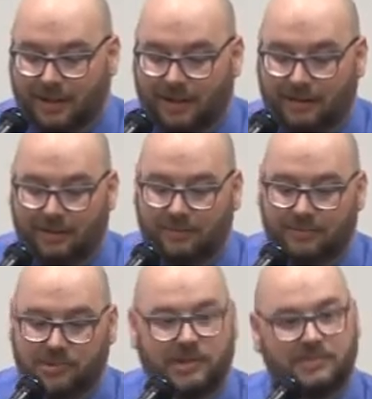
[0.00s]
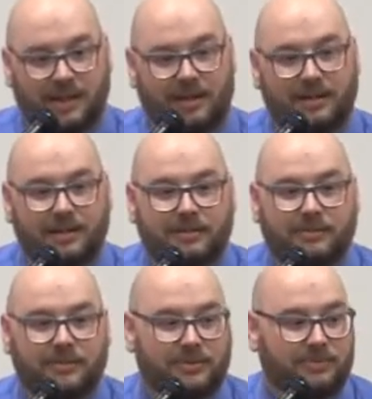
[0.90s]
um, Jim Tate
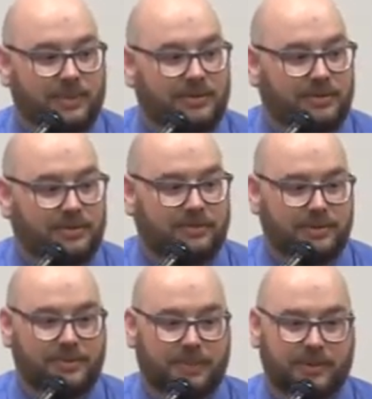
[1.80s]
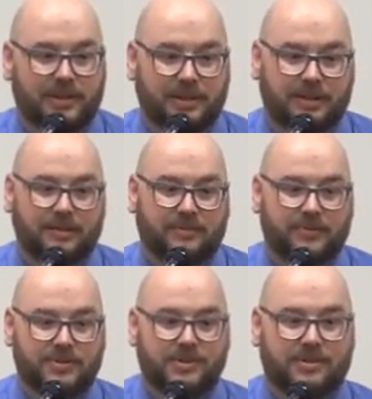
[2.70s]
was my sort of was the poet that I
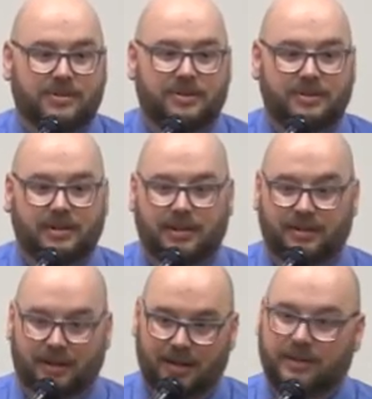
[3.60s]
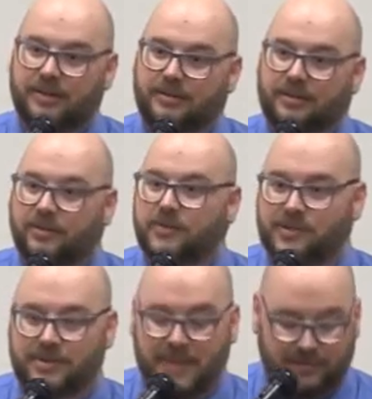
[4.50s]
first heard. He taught at
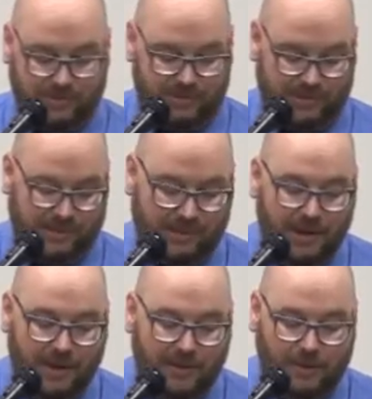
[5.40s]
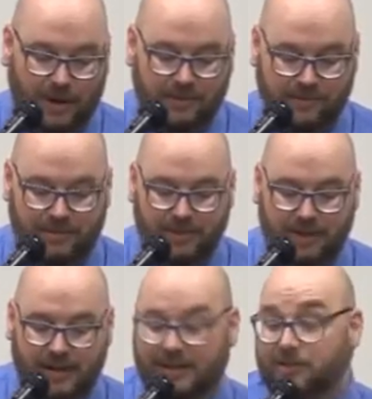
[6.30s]
University of Massachusetts where I was an
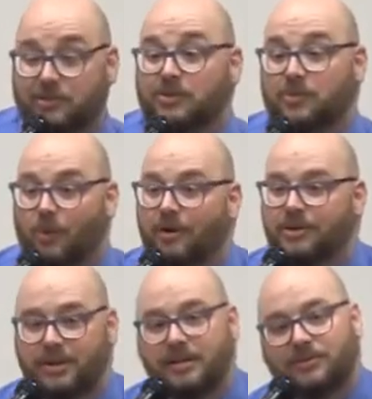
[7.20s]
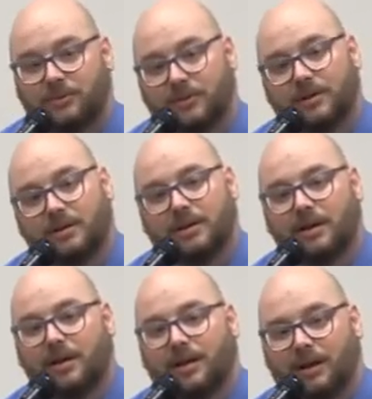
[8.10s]
undergrad, and I just sort of wandered into a
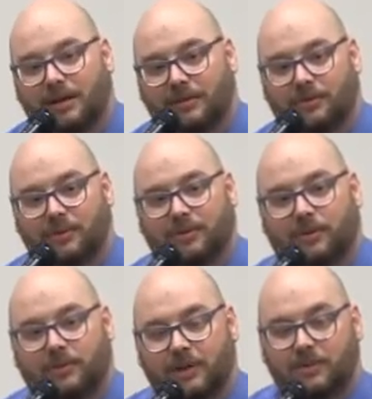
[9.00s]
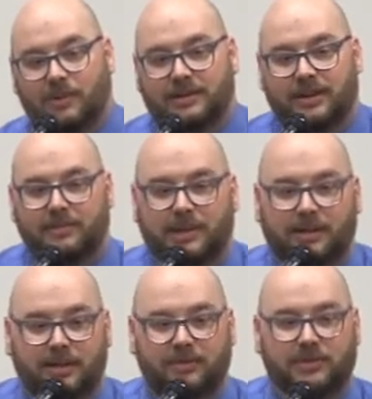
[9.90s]
into a reading one time, and
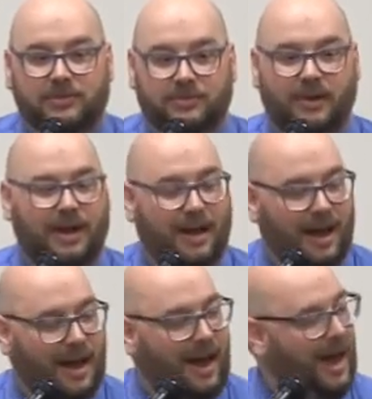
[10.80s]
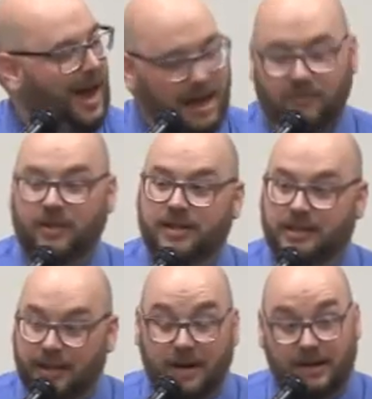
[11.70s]
he was effing
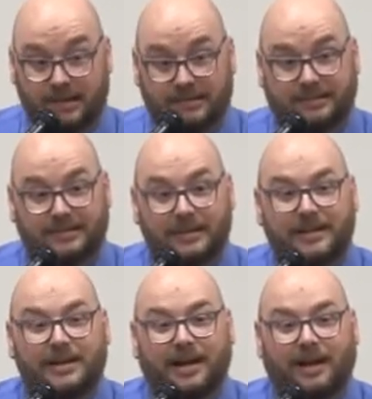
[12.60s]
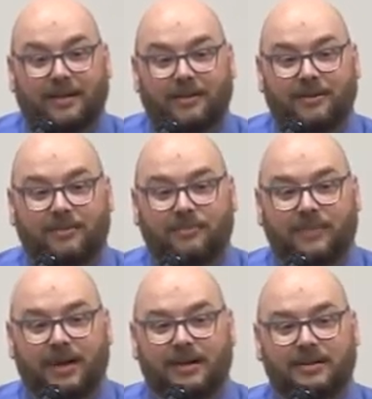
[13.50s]
hilarious.
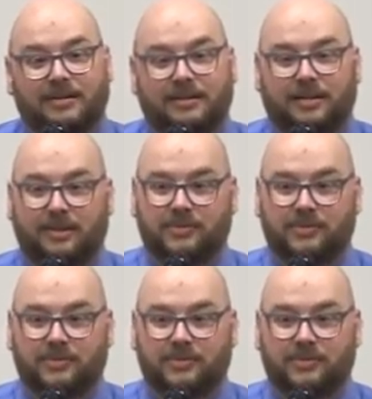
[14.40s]
Um, and it